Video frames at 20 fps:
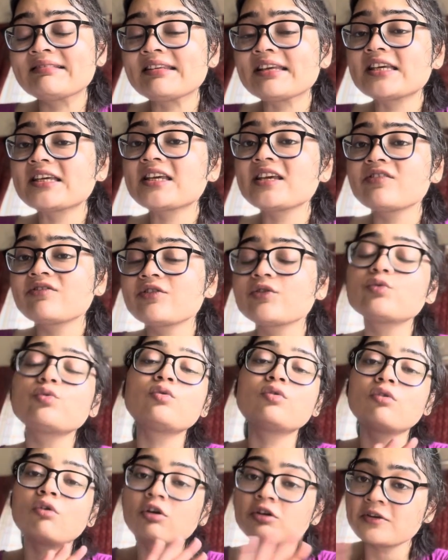they give you
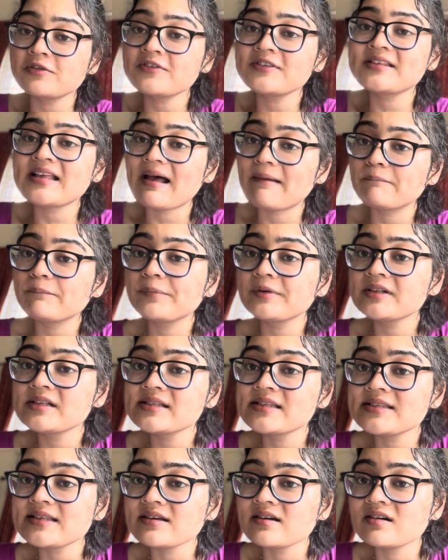a lot of
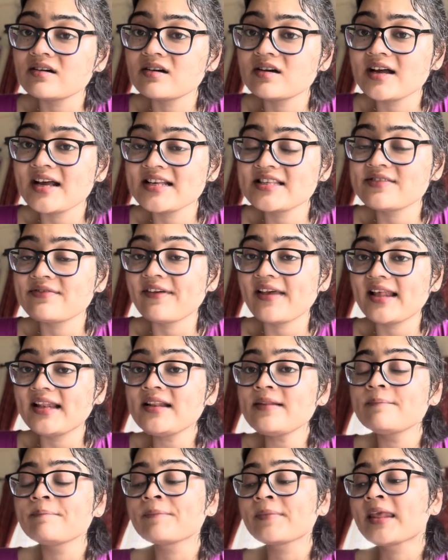samples as well.